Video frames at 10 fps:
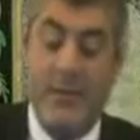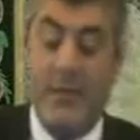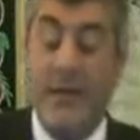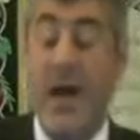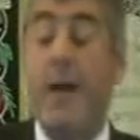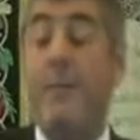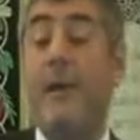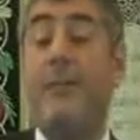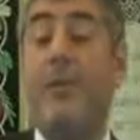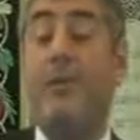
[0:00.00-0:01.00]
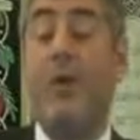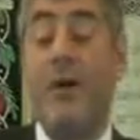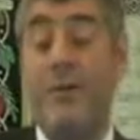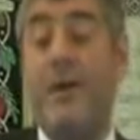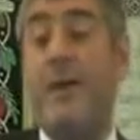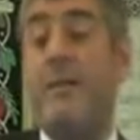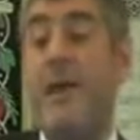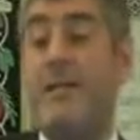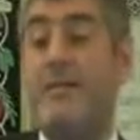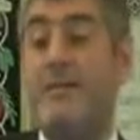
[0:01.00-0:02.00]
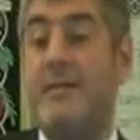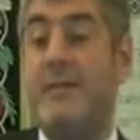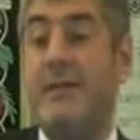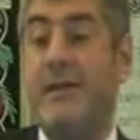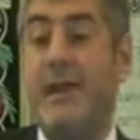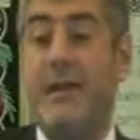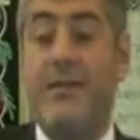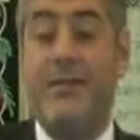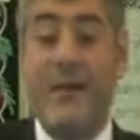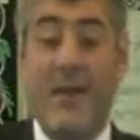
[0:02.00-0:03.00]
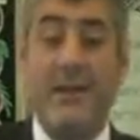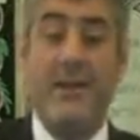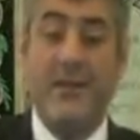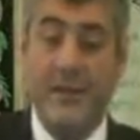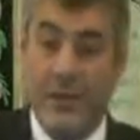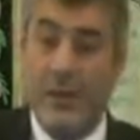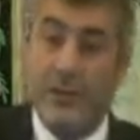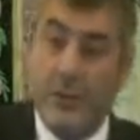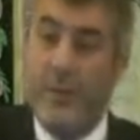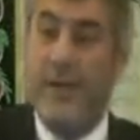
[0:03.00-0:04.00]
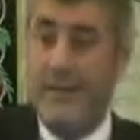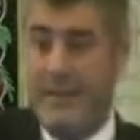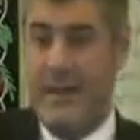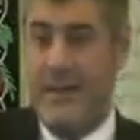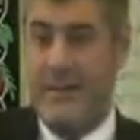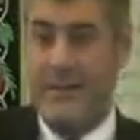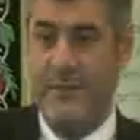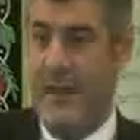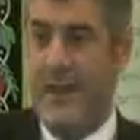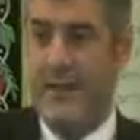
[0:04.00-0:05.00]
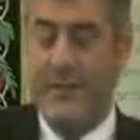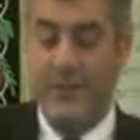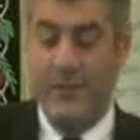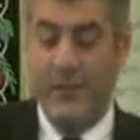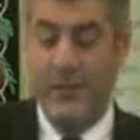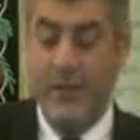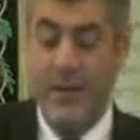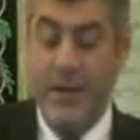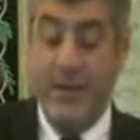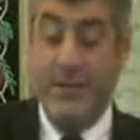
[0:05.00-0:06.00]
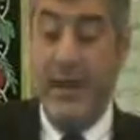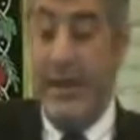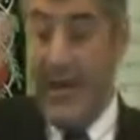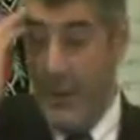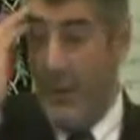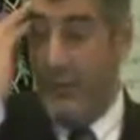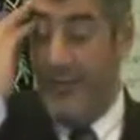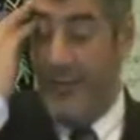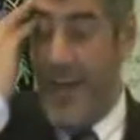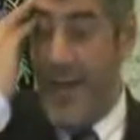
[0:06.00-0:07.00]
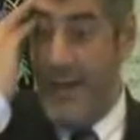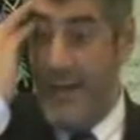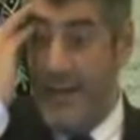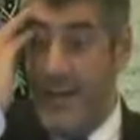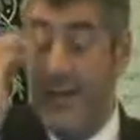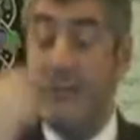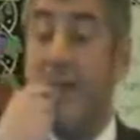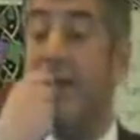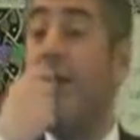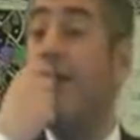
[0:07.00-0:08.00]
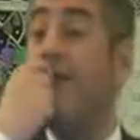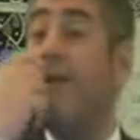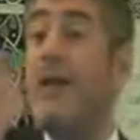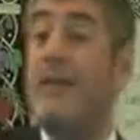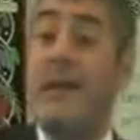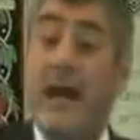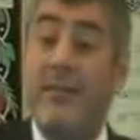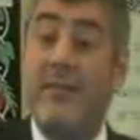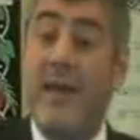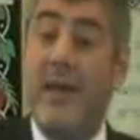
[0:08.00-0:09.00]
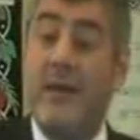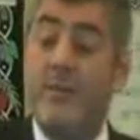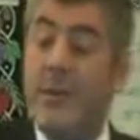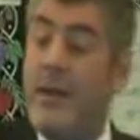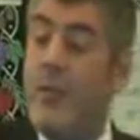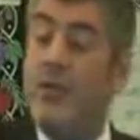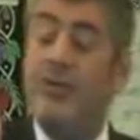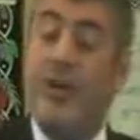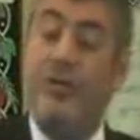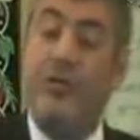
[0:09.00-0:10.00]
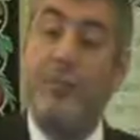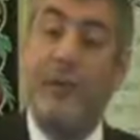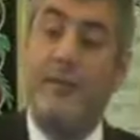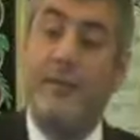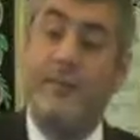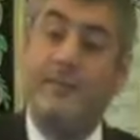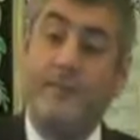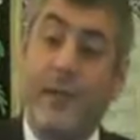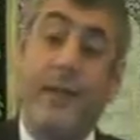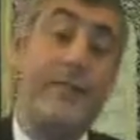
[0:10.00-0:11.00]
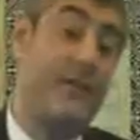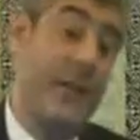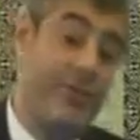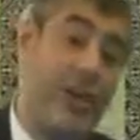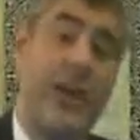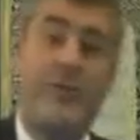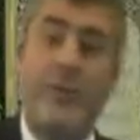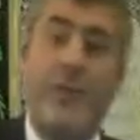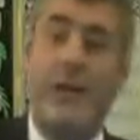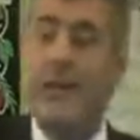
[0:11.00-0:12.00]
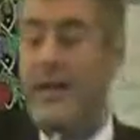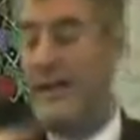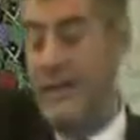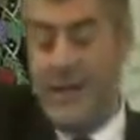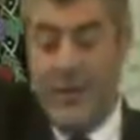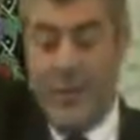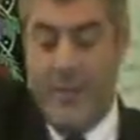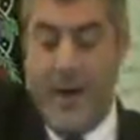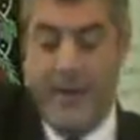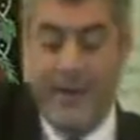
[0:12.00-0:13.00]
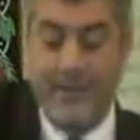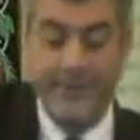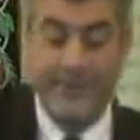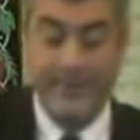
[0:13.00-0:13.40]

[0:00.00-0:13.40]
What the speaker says: But there are people who are very bad. And it's very difficult to penetrate. Very difficult. They hear what you say. They don't even have an answer, but they won't change a bit. And if they change, a month later, they go back.